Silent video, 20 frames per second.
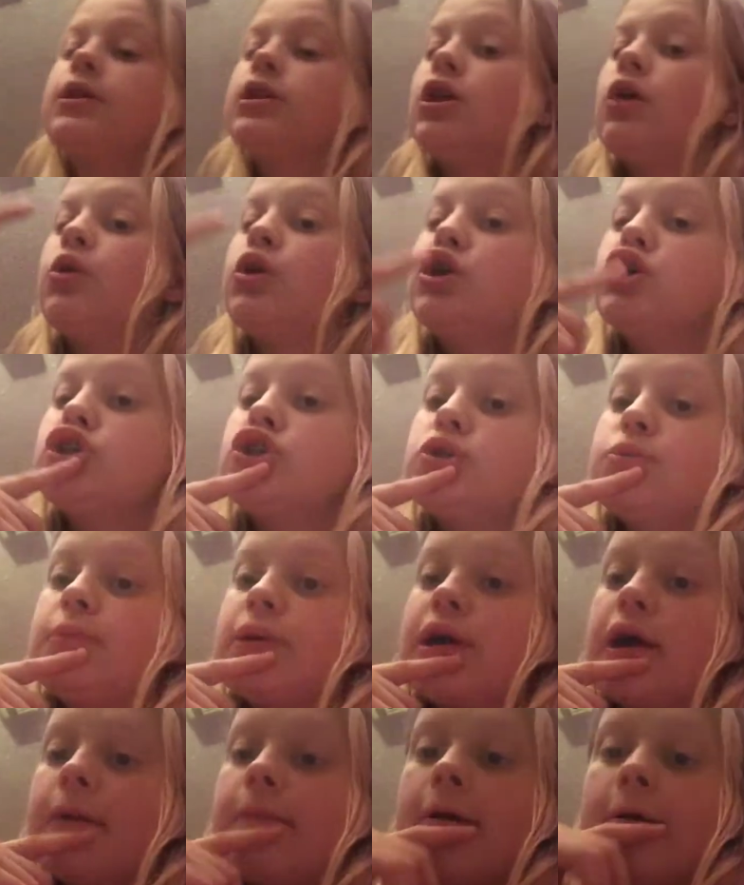below to
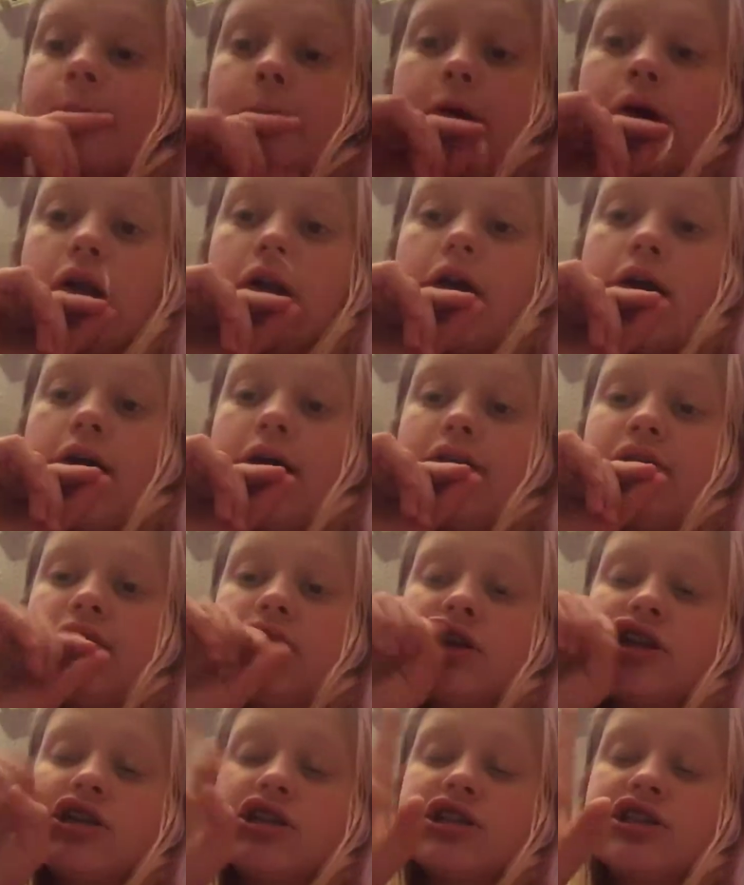become part of
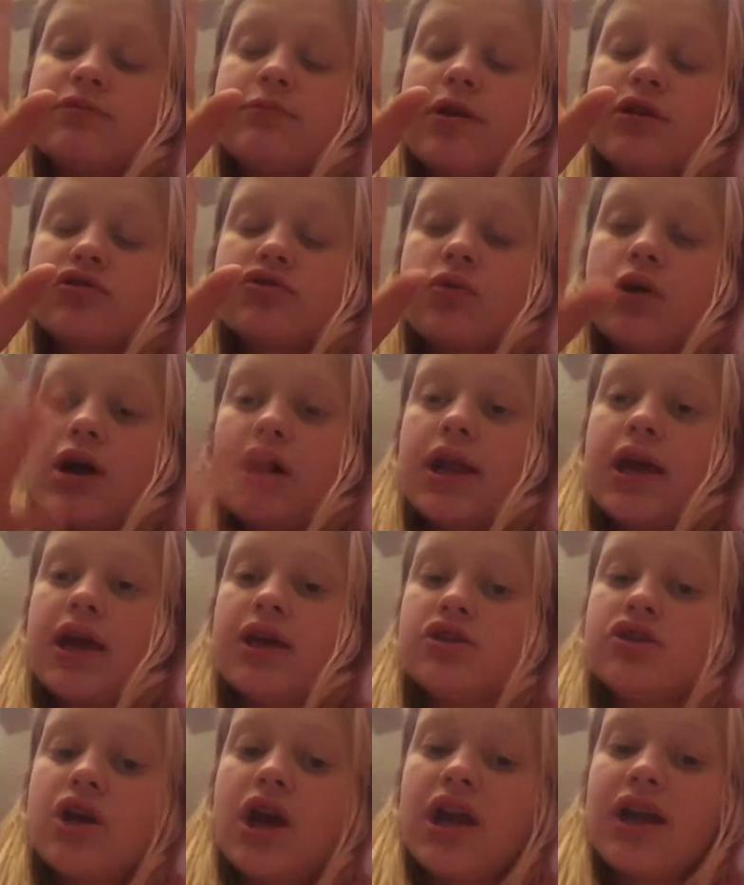our Smile Squad
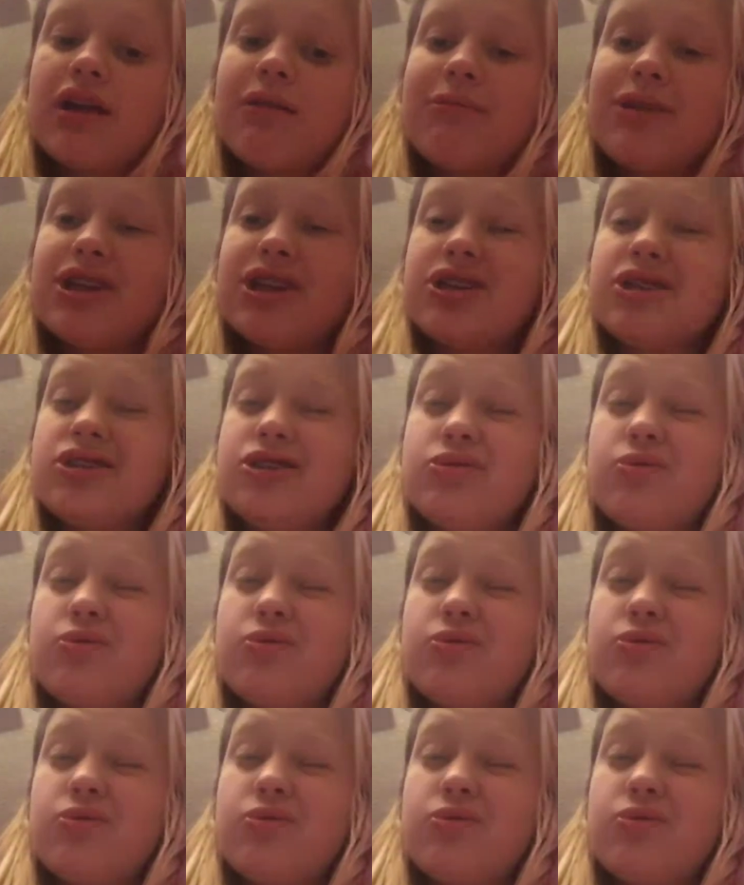and try to get me to